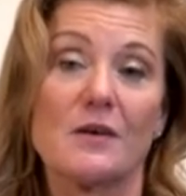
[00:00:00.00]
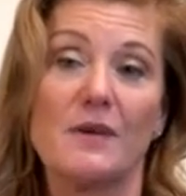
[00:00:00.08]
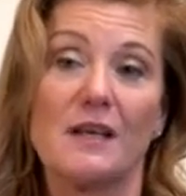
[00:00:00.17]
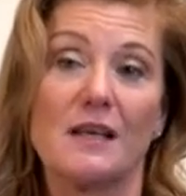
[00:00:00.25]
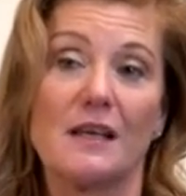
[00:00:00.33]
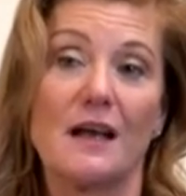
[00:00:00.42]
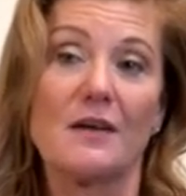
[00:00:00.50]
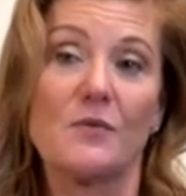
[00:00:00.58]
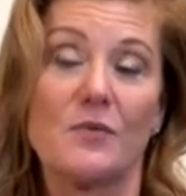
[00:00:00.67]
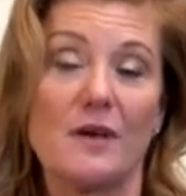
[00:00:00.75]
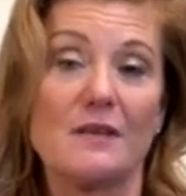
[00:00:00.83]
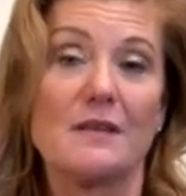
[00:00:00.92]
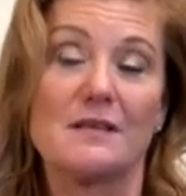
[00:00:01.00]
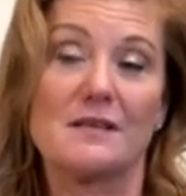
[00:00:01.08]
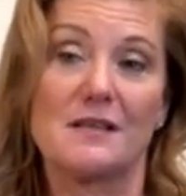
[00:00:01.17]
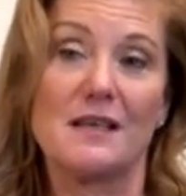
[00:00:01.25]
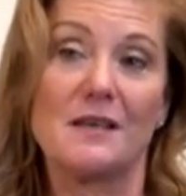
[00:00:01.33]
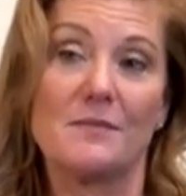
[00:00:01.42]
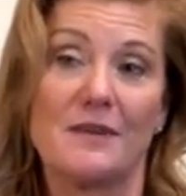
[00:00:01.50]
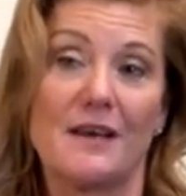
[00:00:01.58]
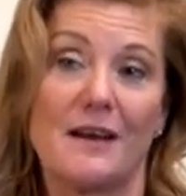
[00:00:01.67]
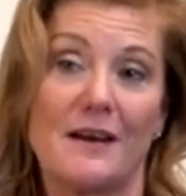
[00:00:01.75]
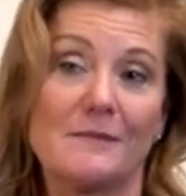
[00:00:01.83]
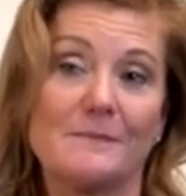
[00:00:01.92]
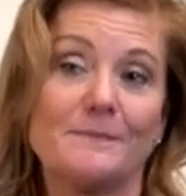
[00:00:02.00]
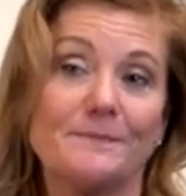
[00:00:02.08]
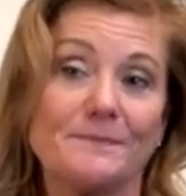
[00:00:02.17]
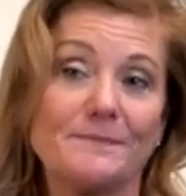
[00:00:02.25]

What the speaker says: Rica with the team there.